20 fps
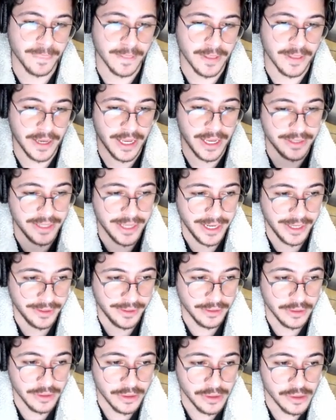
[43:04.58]
and
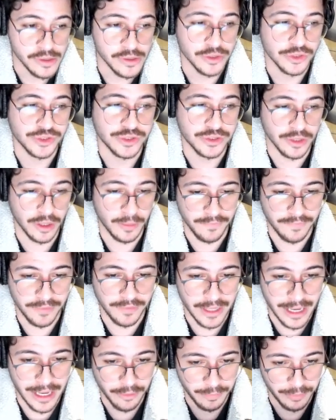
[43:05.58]
then some of
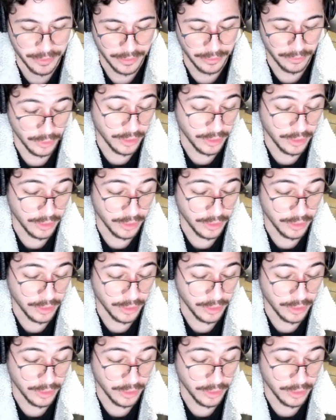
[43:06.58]
the output.